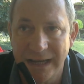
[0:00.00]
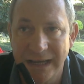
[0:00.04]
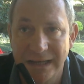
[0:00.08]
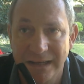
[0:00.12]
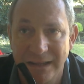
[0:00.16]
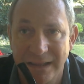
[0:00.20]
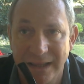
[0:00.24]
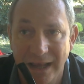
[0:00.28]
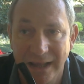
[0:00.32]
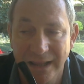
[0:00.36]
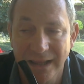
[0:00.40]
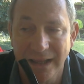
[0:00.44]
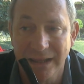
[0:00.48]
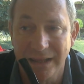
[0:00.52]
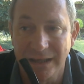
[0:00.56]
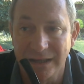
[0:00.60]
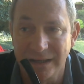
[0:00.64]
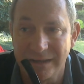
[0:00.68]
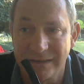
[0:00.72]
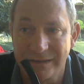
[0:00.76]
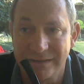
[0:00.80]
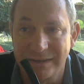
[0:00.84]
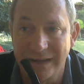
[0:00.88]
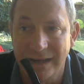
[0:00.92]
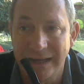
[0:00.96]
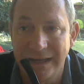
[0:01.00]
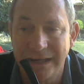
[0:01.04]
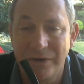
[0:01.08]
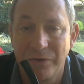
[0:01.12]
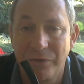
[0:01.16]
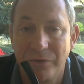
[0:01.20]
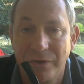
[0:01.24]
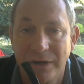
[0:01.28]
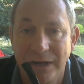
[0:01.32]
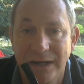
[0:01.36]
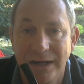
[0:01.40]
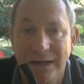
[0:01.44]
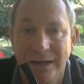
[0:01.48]
And the other thing is, I
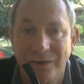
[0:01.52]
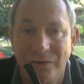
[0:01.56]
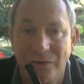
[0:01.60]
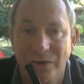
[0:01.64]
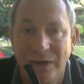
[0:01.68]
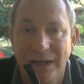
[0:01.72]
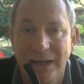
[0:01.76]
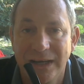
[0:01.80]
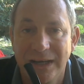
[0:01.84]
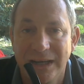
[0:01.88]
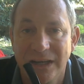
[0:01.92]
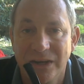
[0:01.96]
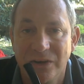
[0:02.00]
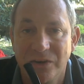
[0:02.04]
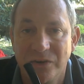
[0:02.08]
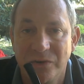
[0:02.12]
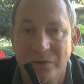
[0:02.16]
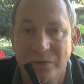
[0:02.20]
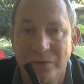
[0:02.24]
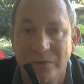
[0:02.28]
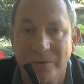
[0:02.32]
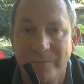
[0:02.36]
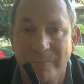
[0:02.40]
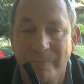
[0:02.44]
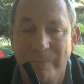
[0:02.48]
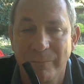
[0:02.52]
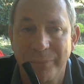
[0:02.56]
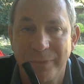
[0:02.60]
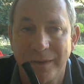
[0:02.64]
really, really need to